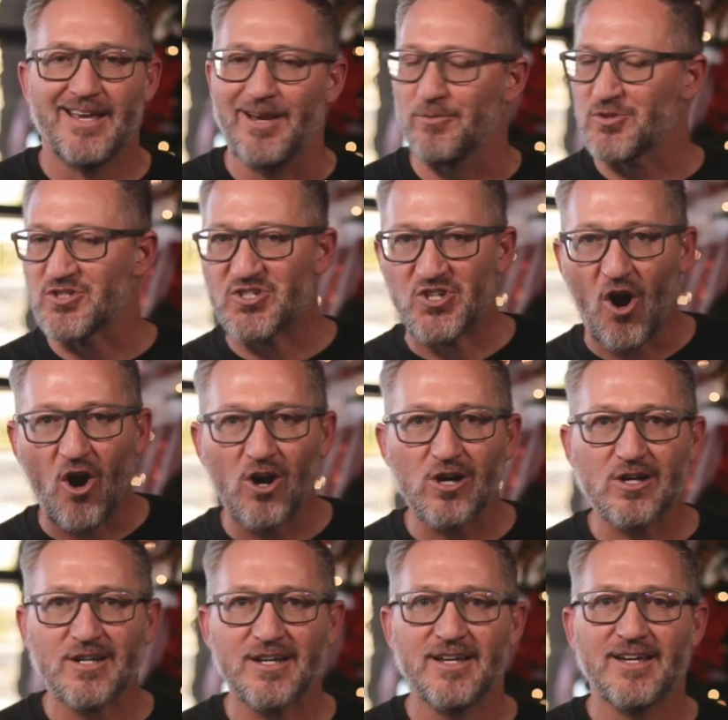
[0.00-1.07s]
It was
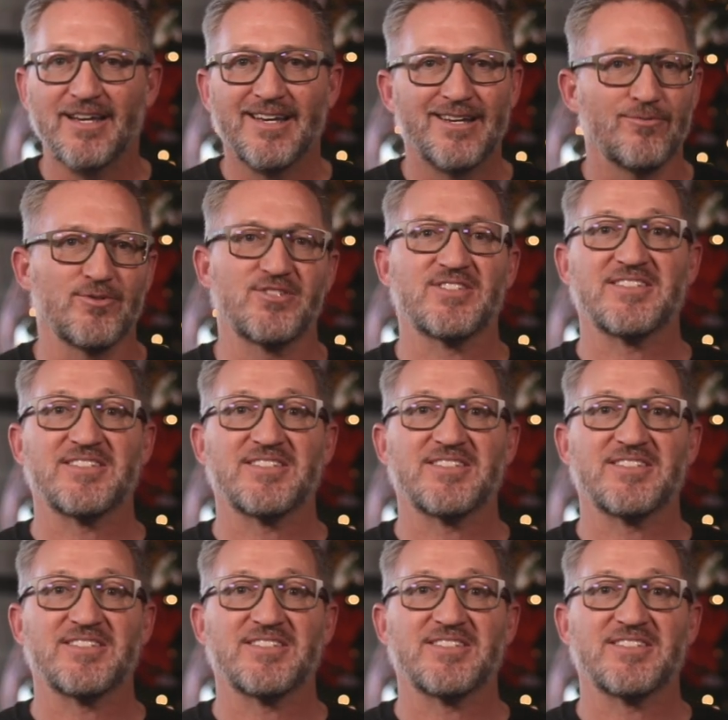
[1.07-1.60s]
dark, it was